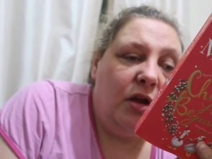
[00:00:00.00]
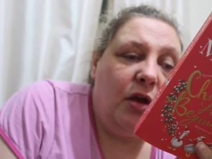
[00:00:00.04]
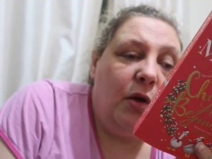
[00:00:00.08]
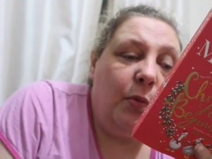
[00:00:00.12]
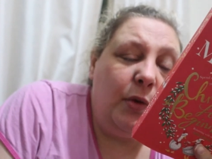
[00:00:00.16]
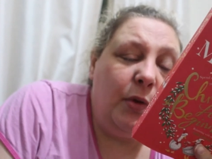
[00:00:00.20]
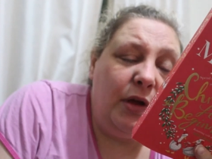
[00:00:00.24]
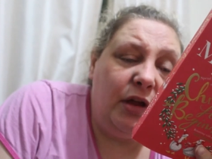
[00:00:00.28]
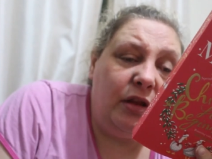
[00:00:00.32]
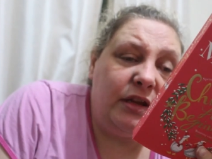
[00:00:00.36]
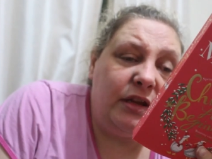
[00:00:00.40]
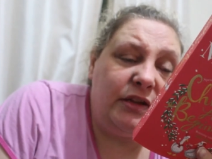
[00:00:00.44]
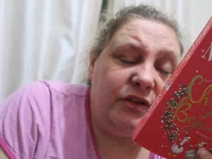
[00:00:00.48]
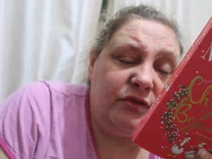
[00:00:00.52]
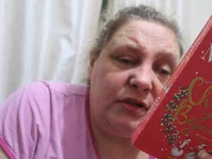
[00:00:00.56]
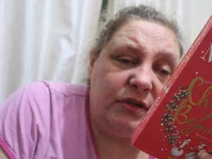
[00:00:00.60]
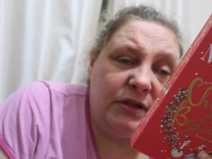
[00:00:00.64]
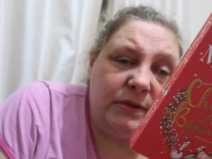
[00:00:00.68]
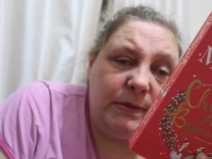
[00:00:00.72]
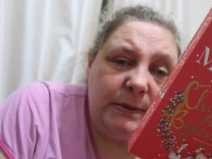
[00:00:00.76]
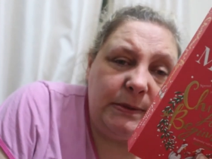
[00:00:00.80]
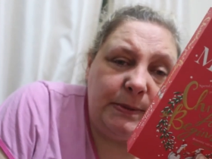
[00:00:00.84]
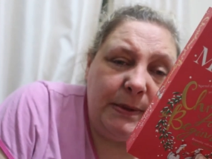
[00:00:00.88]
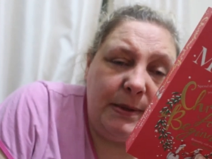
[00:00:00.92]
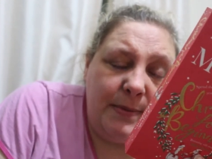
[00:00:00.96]
Will this
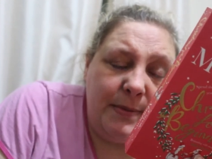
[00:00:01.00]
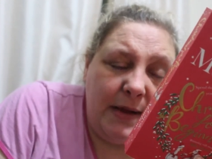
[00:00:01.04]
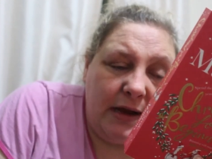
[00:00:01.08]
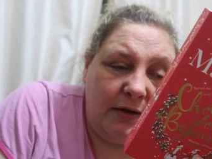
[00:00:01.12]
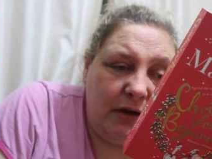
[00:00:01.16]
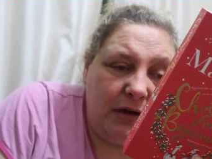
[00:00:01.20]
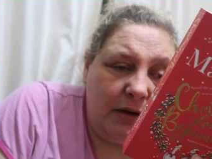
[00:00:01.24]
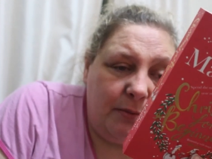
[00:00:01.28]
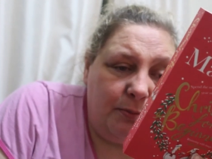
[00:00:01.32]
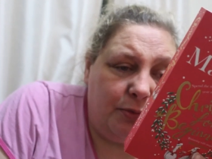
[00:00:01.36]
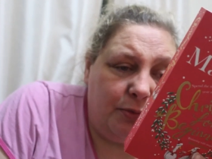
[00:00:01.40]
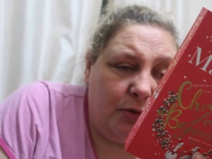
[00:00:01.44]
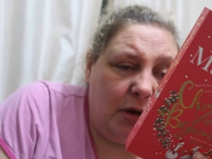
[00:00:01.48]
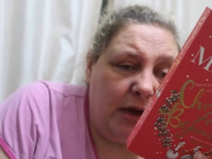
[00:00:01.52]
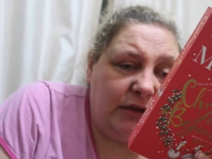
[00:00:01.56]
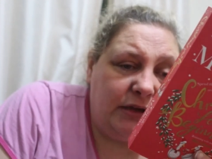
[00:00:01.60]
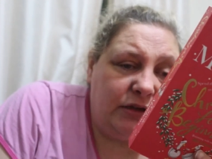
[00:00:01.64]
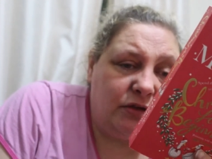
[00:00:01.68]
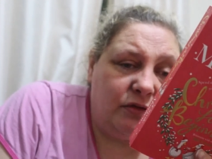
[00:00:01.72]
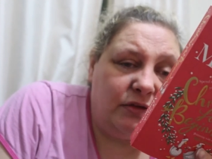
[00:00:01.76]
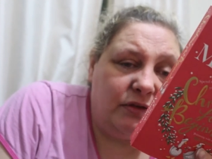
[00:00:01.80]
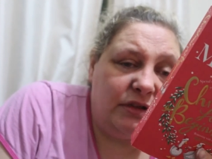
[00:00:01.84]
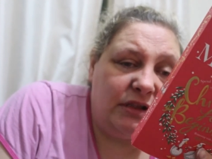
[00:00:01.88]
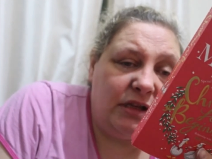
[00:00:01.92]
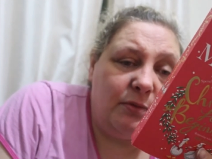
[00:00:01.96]
Christmas be merry and bright
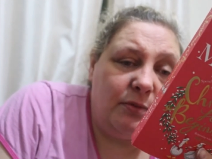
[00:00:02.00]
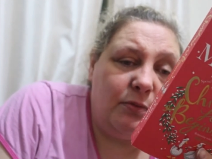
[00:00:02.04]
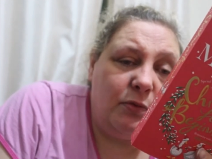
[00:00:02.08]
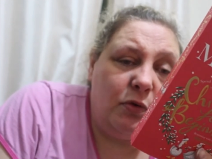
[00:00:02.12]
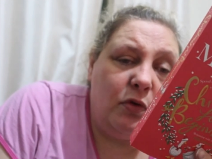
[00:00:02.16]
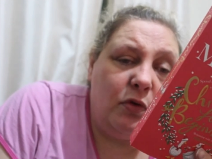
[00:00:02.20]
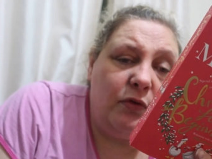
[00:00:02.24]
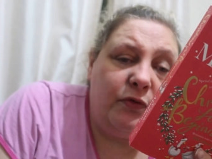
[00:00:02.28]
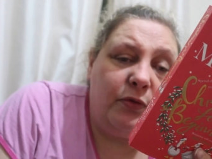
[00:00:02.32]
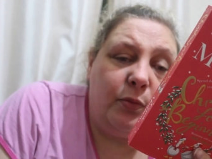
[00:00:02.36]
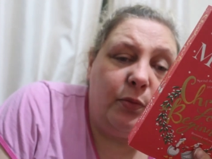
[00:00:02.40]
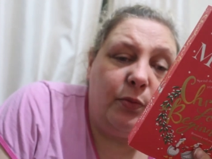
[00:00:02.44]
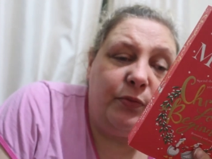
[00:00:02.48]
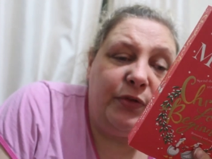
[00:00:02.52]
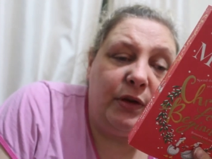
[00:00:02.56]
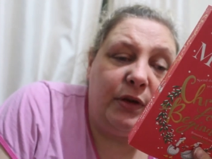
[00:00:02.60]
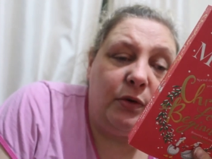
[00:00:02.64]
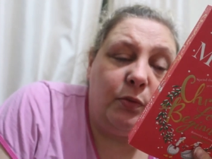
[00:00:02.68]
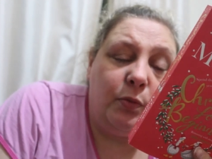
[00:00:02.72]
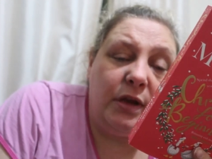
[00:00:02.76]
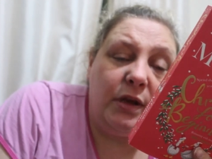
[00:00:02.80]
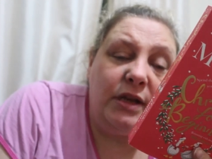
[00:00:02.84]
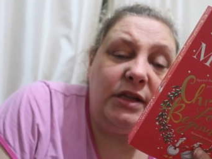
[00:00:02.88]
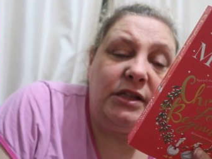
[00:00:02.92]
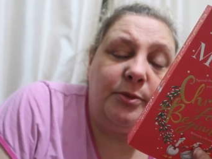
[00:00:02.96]
or is there more for,
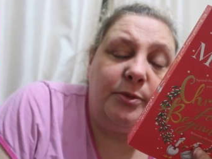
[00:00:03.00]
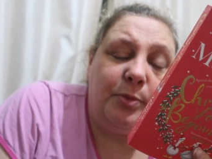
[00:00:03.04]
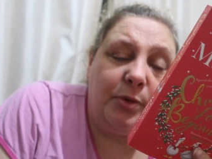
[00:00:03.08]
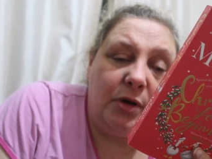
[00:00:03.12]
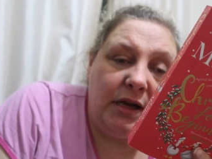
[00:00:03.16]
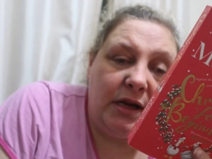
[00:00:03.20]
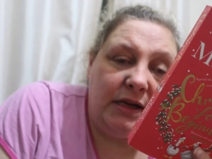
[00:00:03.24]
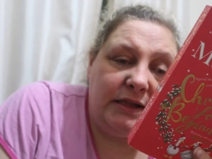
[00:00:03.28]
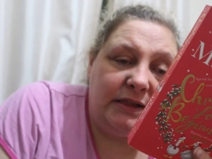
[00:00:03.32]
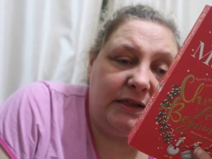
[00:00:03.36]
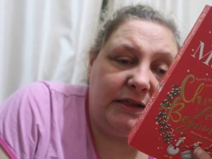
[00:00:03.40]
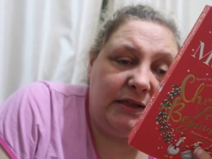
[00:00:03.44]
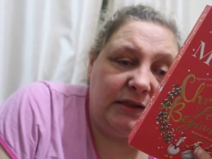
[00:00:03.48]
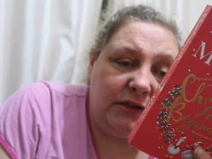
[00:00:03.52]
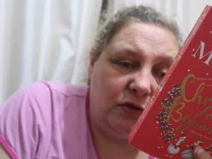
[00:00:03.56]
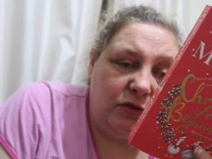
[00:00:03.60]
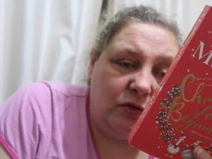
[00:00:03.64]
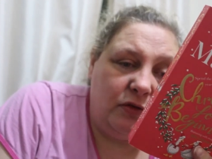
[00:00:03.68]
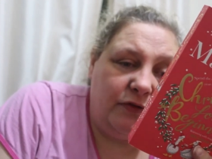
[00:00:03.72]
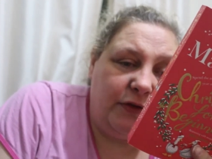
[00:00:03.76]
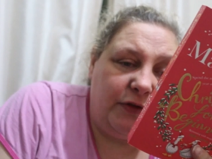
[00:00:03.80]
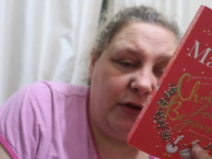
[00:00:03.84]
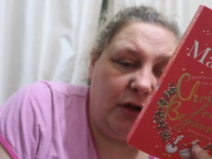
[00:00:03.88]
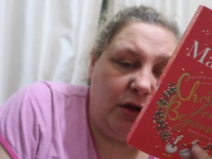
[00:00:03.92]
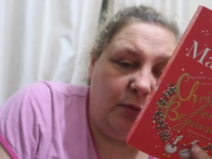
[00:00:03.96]
than one surprise in
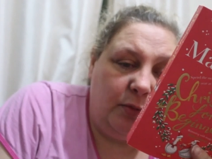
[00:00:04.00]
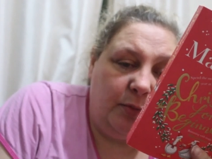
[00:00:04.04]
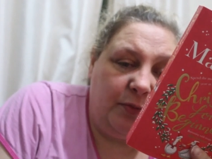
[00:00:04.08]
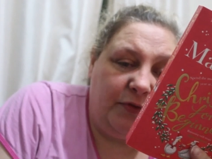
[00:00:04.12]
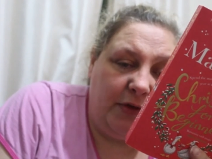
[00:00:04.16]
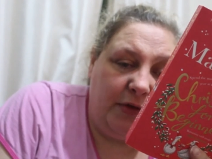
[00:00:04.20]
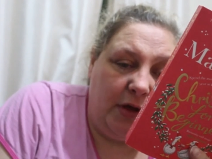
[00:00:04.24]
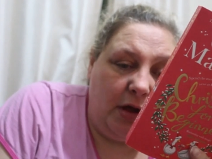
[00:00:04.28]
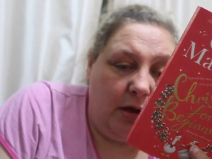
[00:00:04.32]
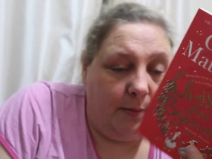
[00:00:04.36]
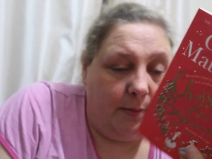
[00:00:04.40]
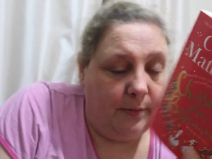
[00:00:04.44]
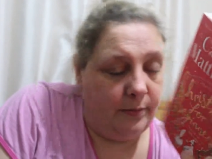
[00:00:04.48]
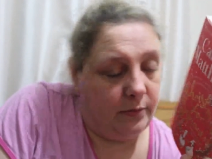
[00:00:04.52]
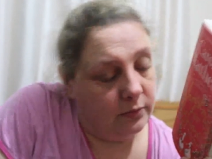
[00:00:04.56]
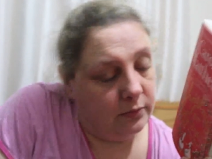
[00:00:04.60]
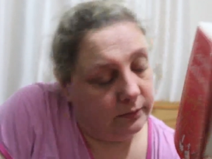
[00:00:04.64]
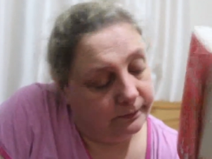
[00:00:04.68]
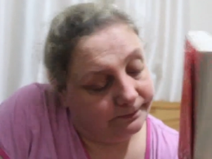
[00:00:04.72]
store for Hope Farm?